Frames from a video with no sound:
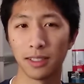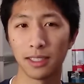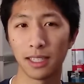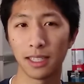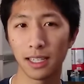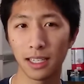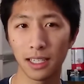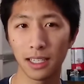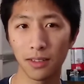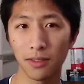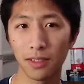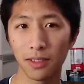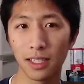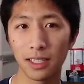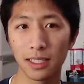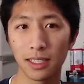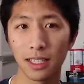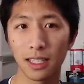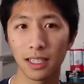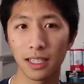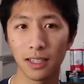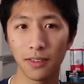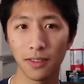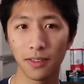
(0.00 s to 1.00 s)
is any of this
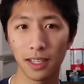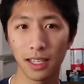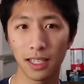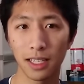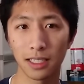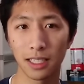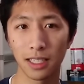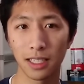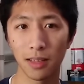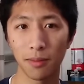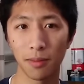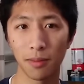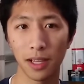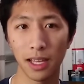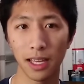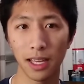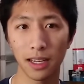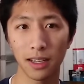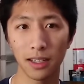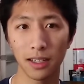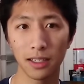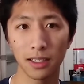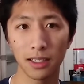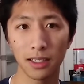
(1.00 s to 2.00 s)
significant to the
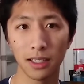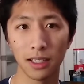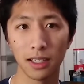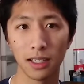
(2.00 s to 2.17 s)
player?